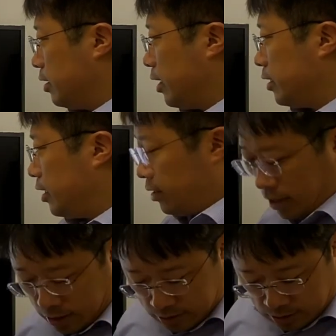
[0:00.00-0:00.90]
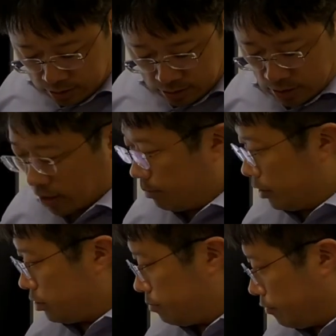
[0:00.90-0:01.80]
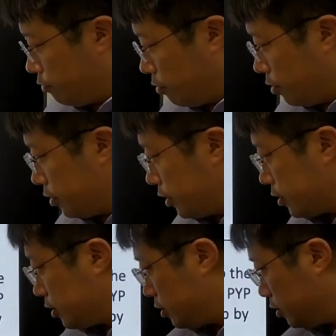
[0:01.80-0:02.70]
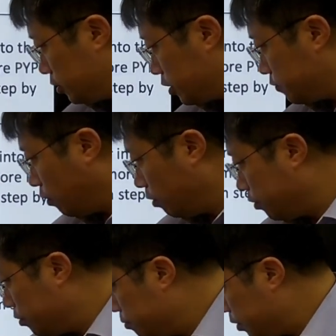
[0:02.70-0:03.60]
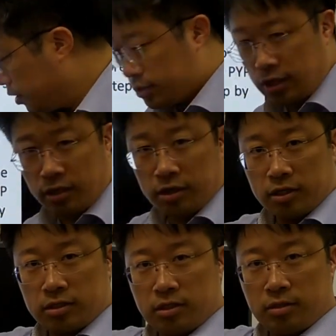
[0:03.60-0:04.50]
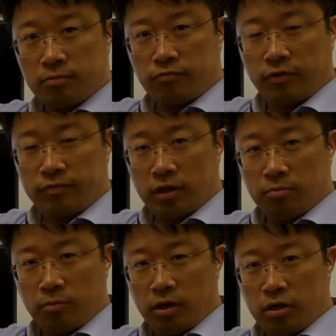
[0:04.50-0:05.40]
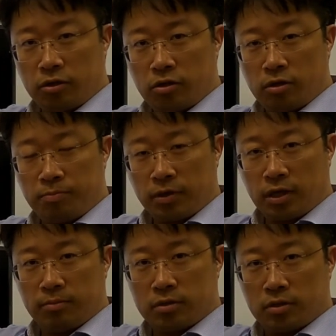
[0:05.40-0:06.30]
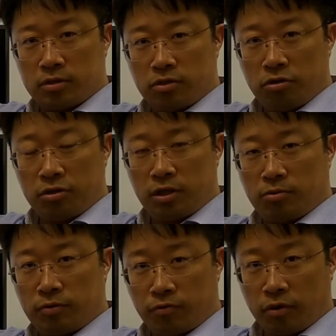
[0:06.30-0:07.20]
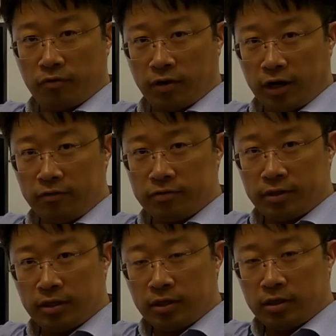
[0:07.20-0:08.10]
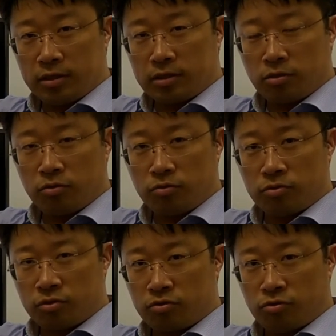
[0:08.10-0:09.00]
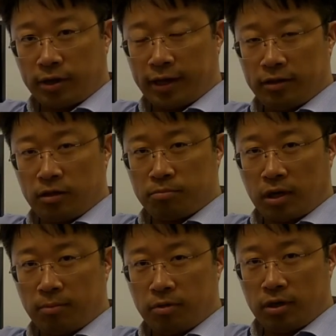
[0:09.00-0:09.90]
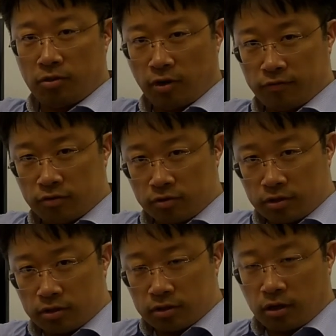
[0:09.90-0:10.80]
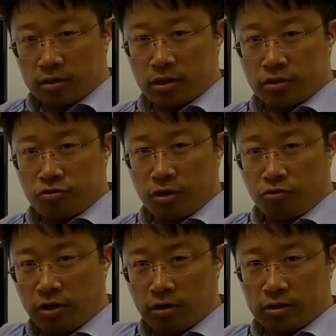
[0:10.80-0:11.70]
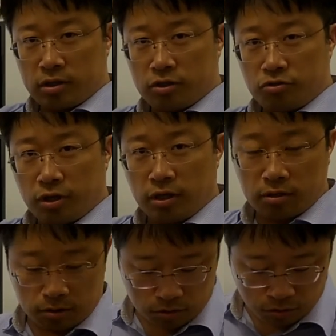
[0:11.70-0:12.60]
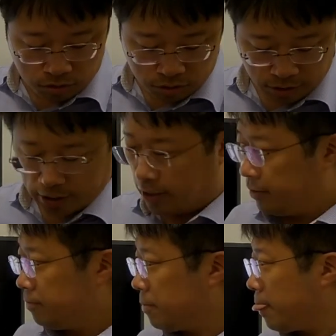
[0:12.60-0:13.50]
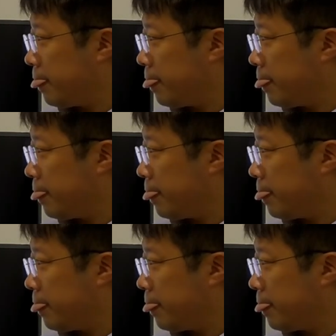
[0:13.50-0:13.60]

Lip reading: And then, as I mentioned before, this volume is increased. 15 milliliter becomes a 30 or 45. So to handle properly, you have to reconcentrate the solution again.